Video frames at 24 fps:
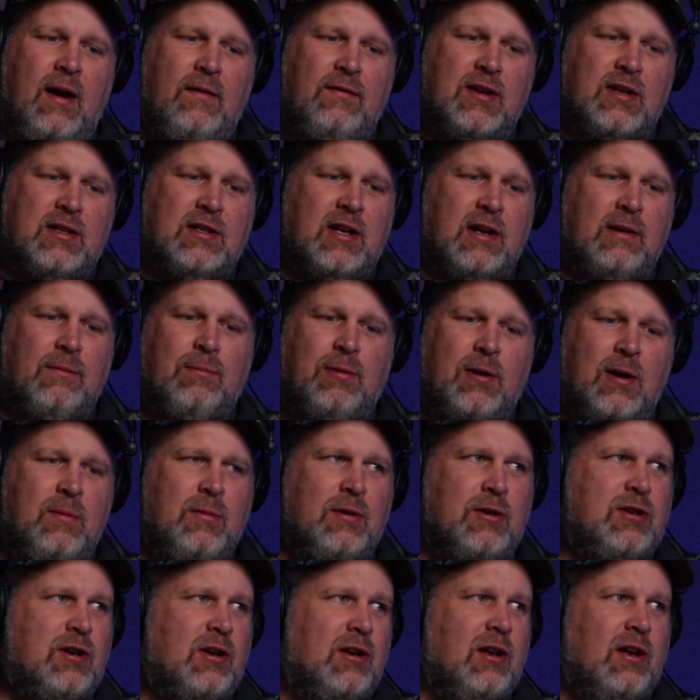have this thing
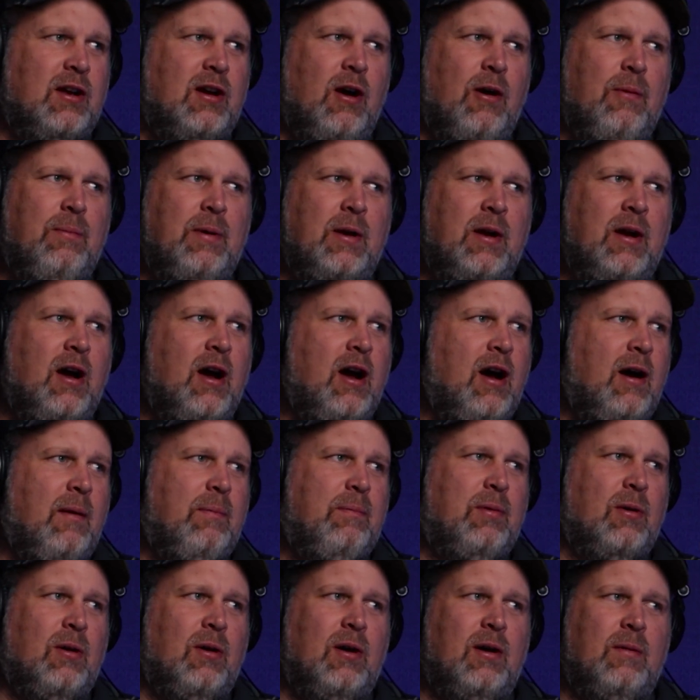prematurely open
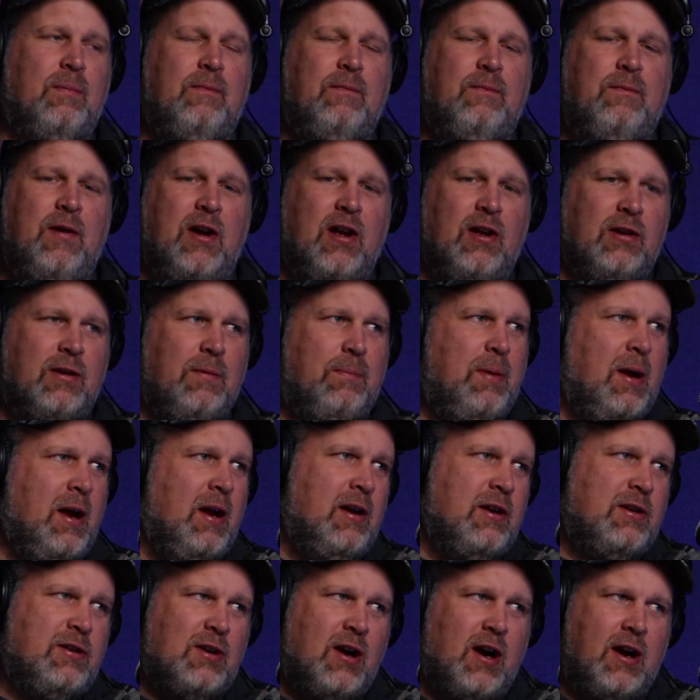up or fail to
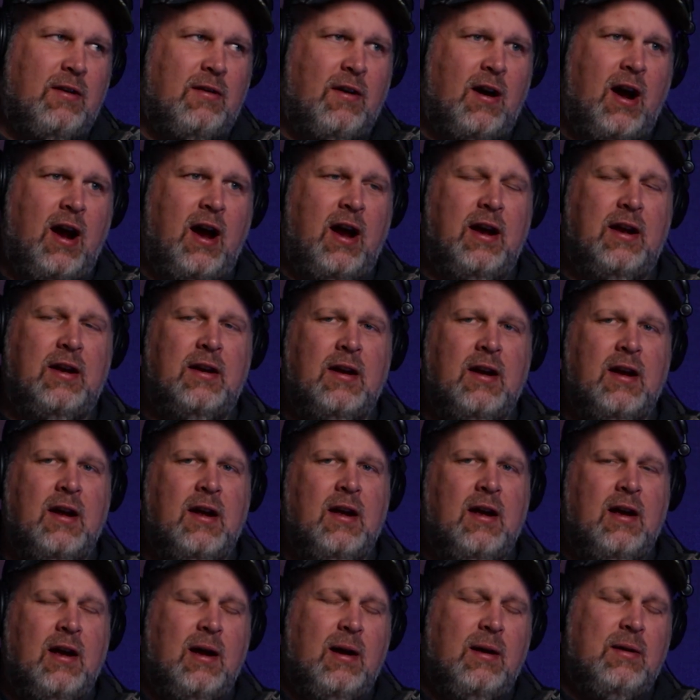penetrate right.
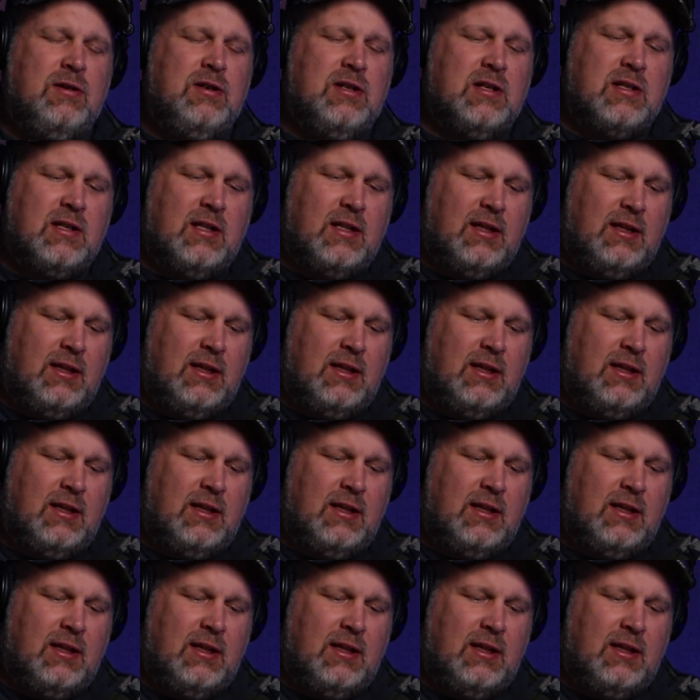And just